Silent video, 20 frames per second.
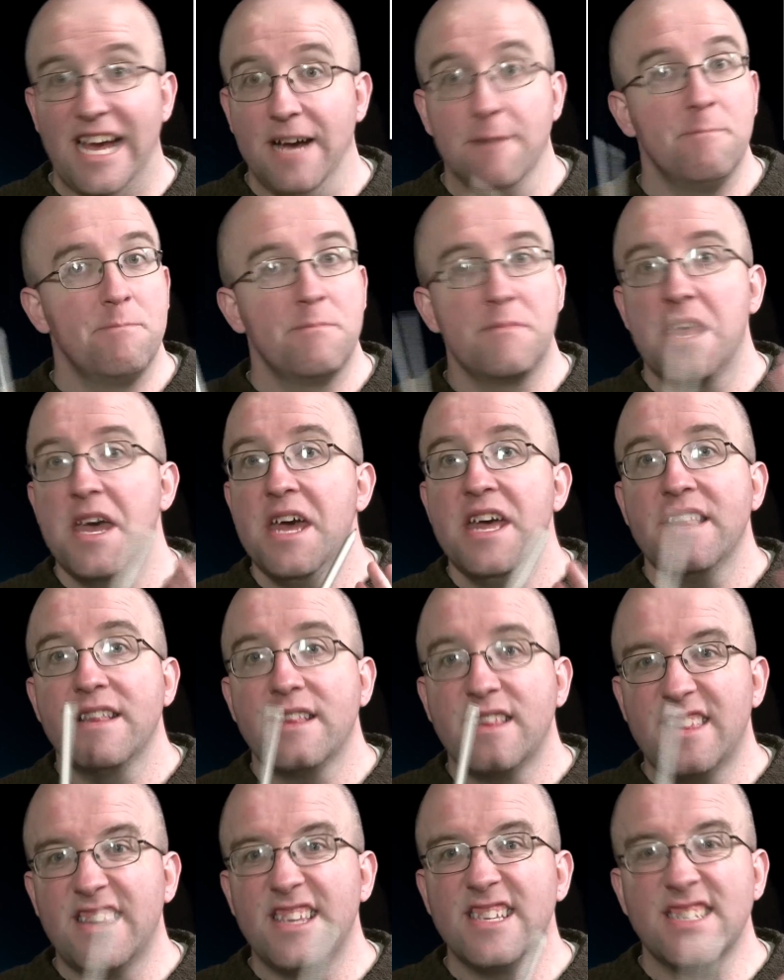Yeah,
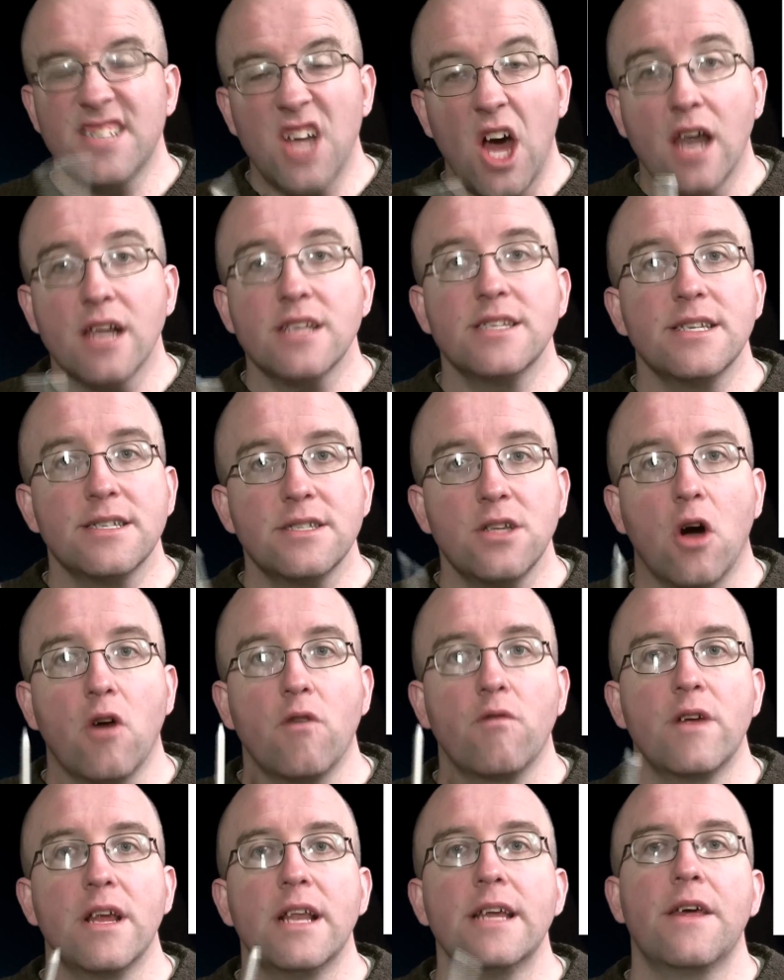the stylus is
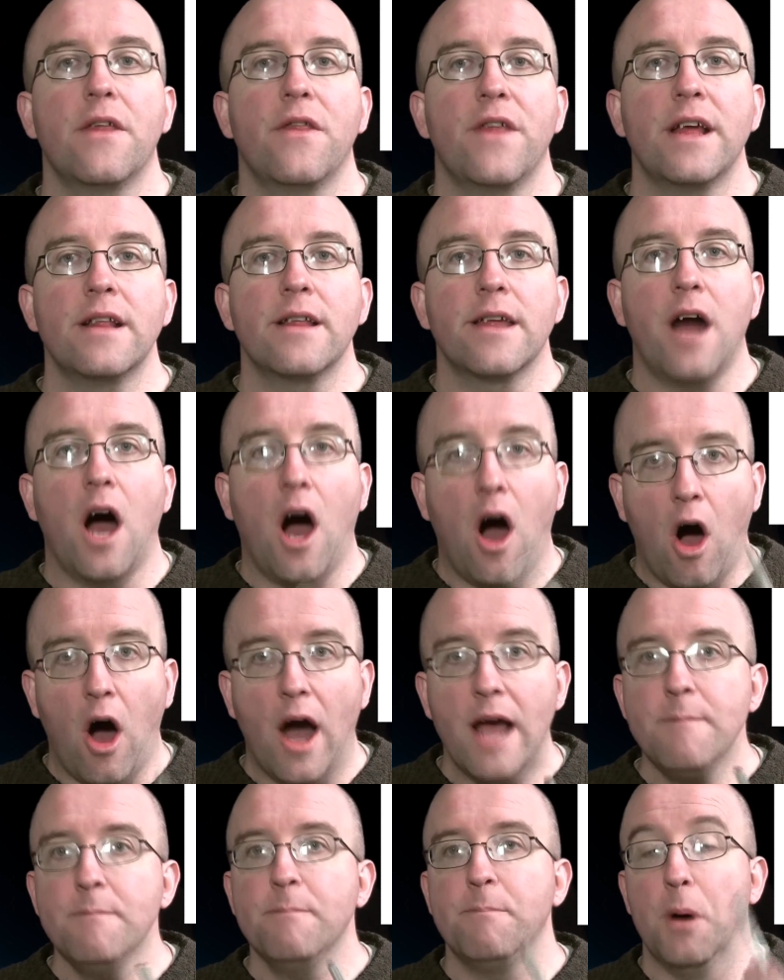not really a thing that
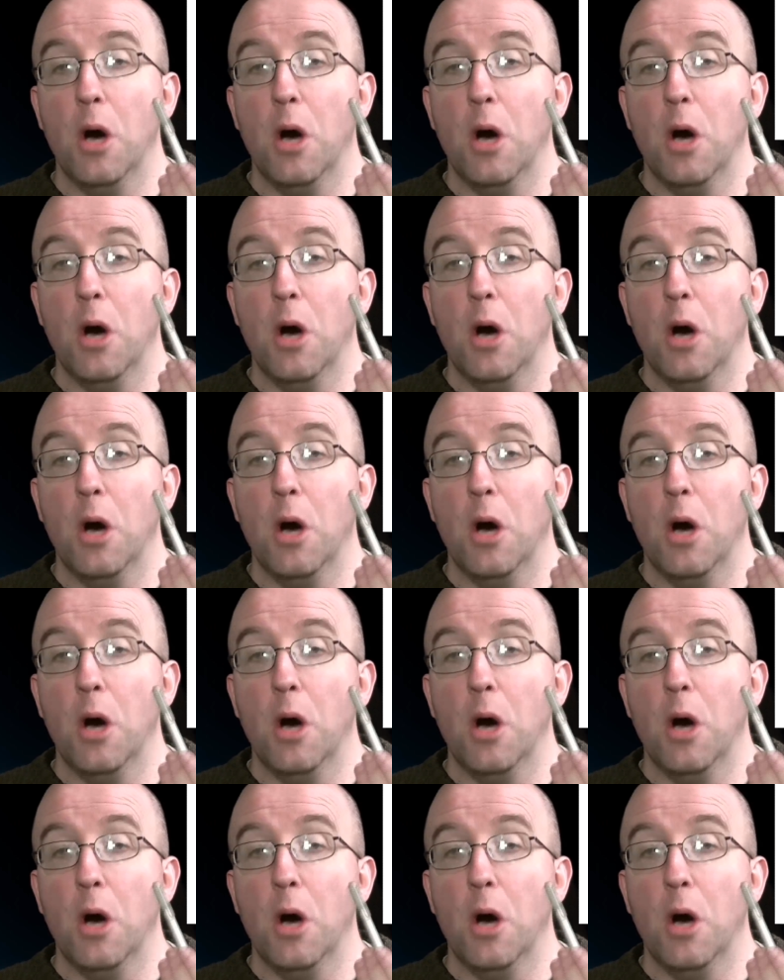I'm